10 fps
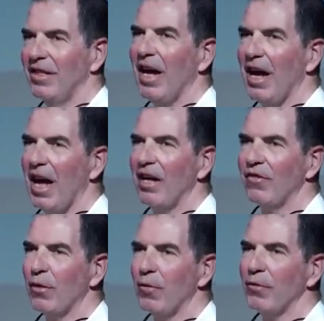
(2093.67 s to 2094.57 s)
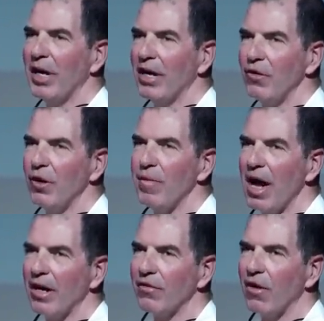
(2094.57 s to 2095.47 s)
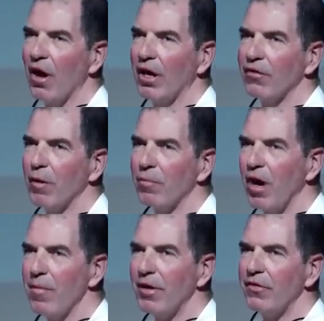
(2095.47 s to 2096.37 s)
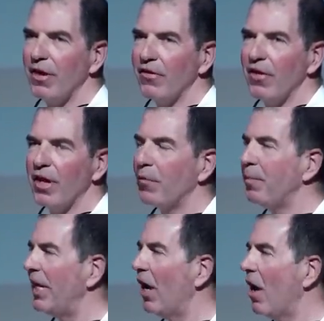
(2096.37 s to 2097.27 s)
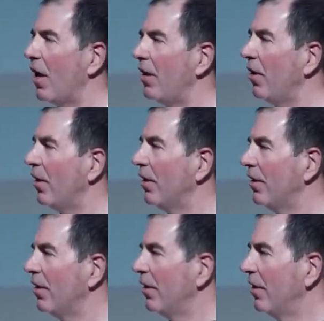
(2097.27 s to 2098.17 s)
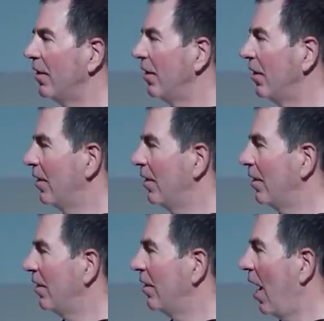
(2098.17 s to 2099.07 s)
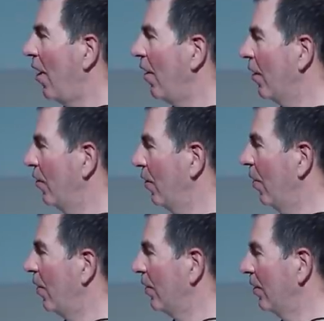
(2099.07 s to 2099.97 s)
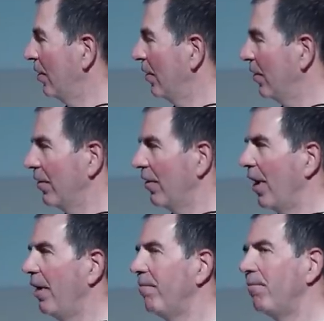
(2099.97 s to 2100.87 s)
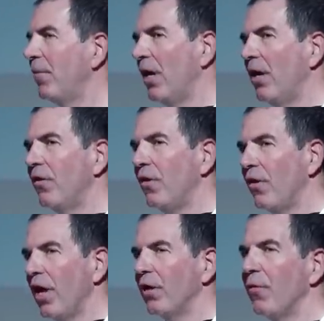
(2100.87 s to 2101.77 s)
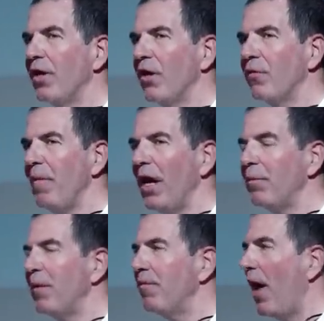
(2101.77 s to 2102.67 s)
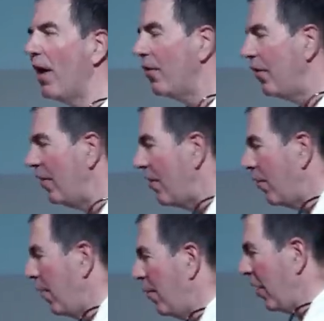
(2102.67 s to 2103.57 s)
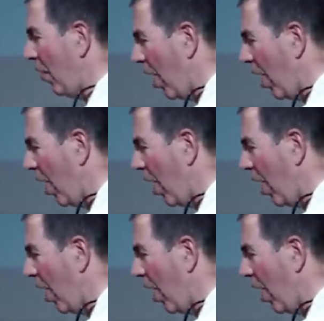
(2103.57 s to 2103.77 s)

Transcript: Yeah, and so what are we going to do about it as long as our premise is that it's beyond our control? So another one of those management fallacies is we've been